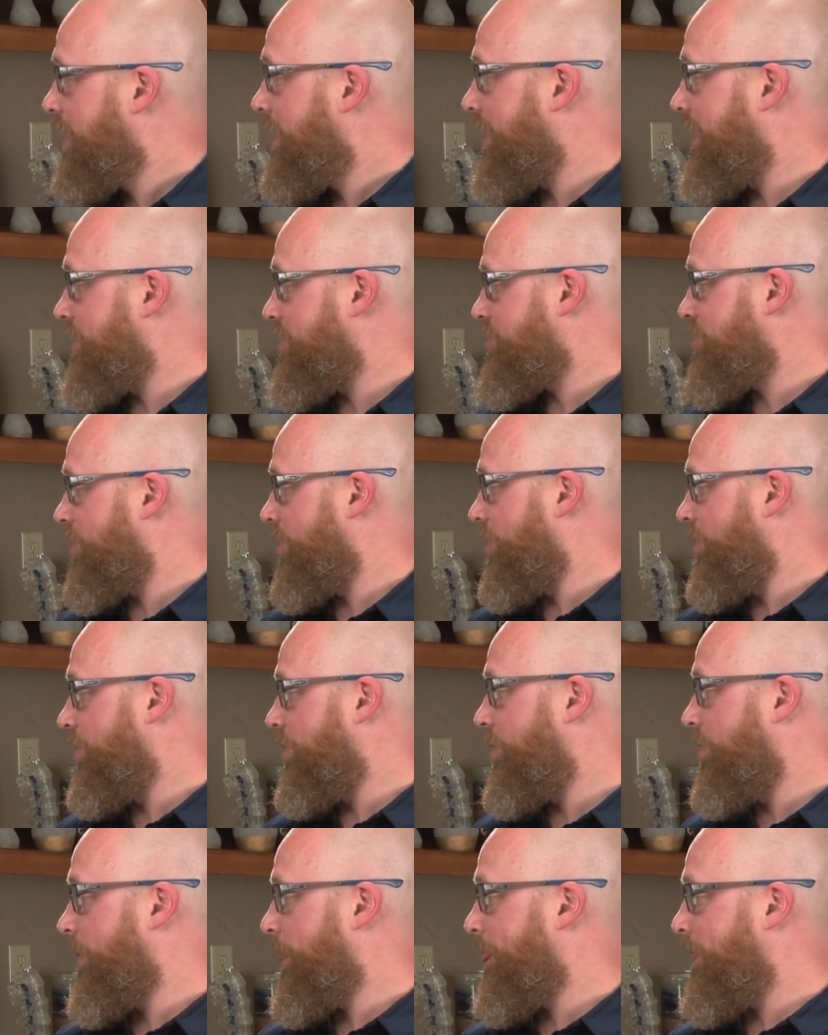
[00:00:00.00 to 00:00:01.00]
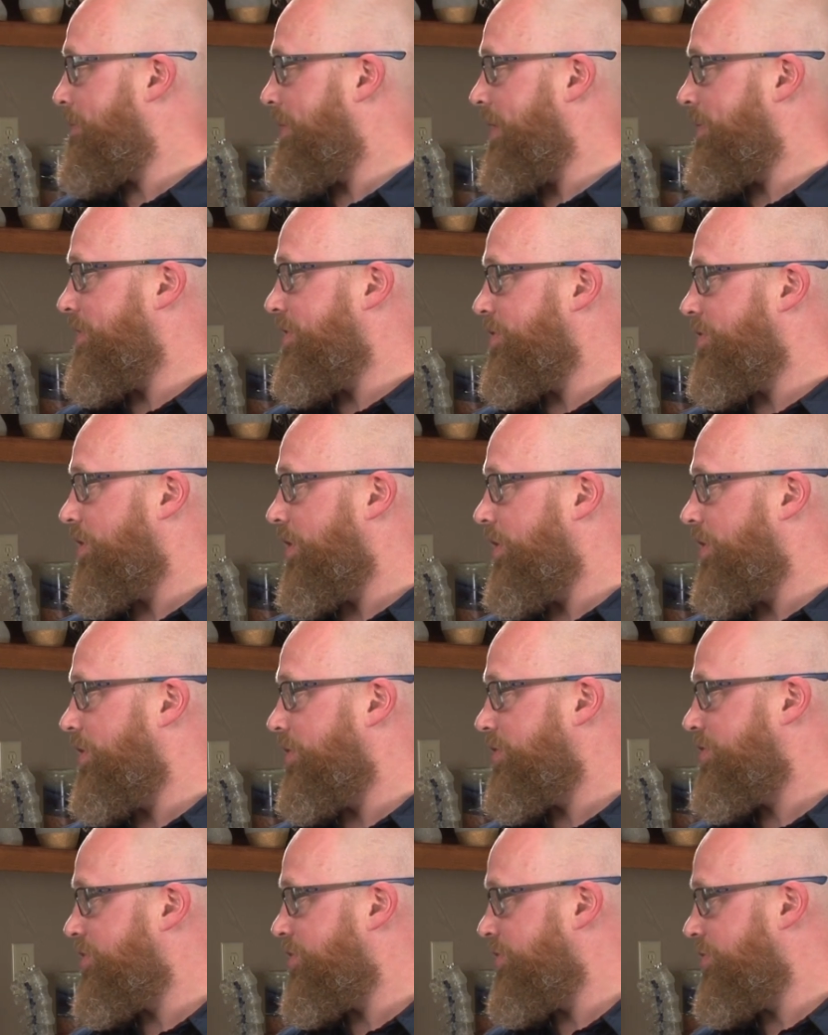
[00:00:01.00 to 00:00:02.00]
And so maybe you
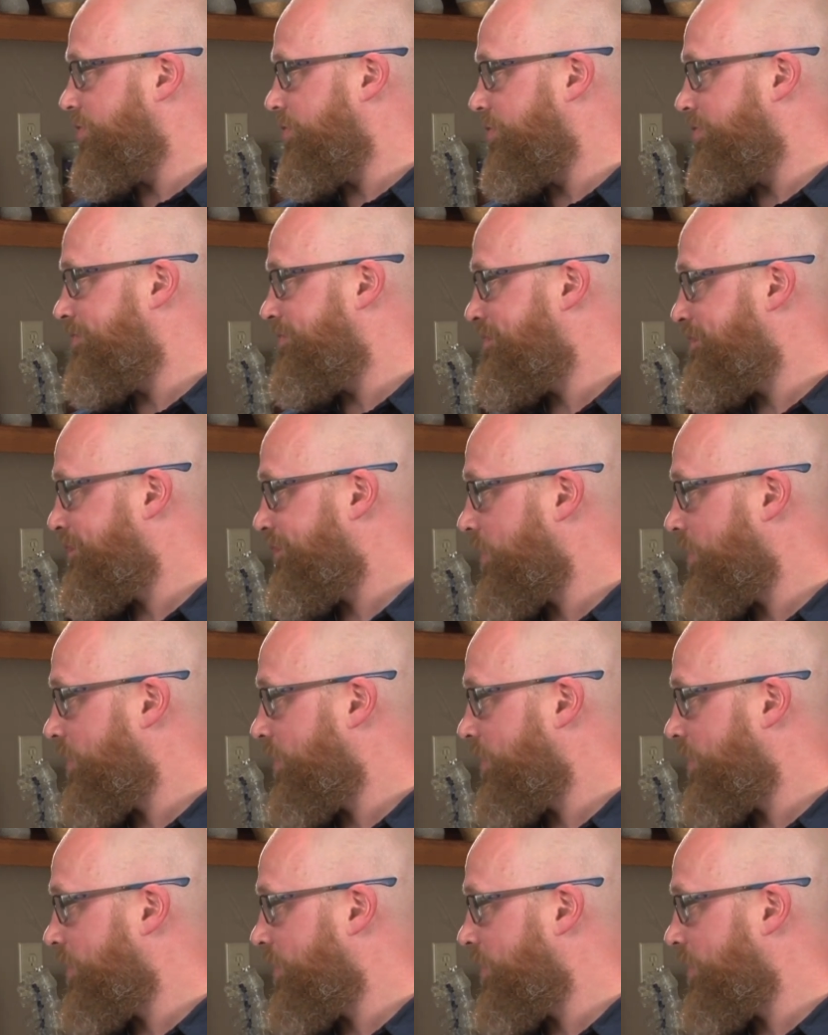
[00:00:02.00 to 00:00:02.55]
go to